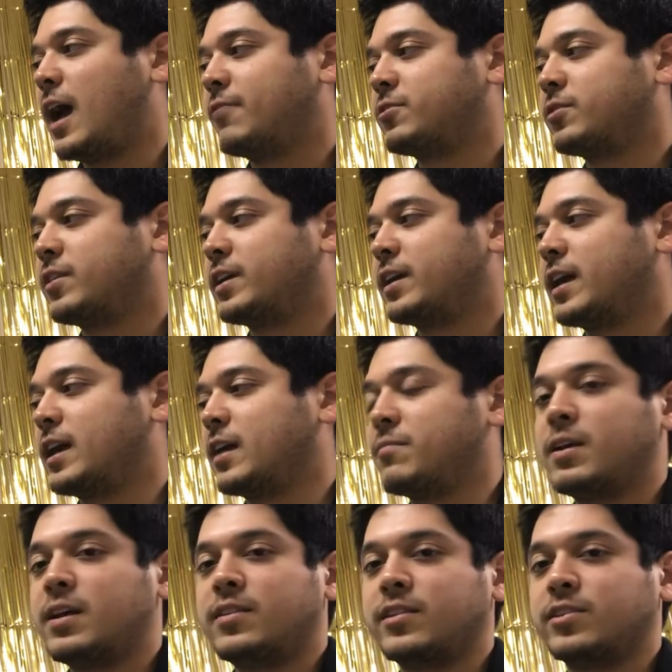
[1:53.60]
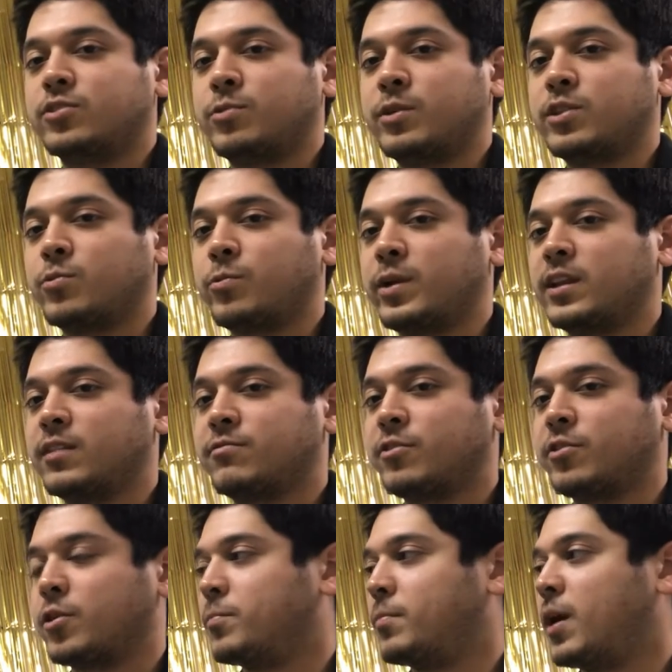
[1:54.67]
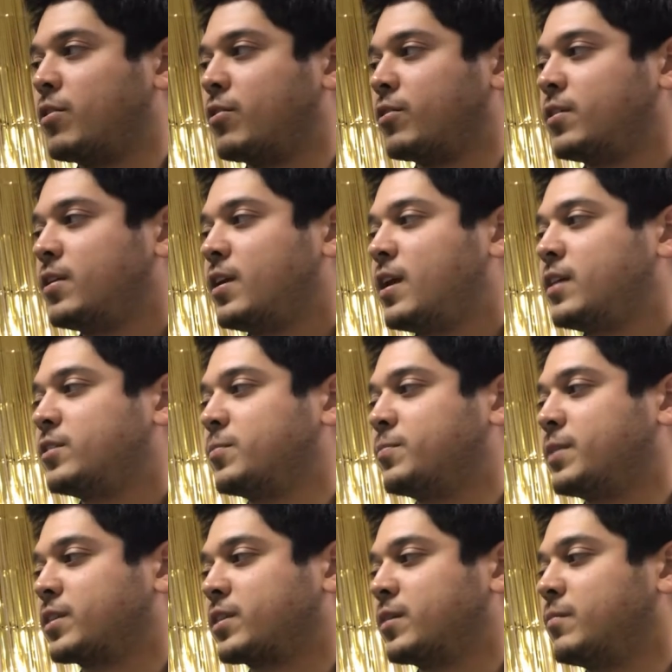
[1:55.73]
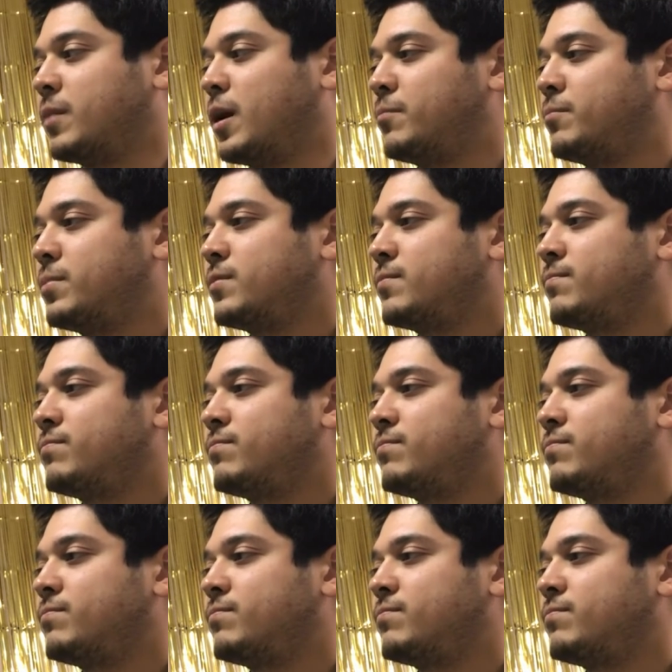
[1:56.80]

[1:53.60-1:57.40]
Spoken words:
After the game, the twins were waiting for their mother to pick them up.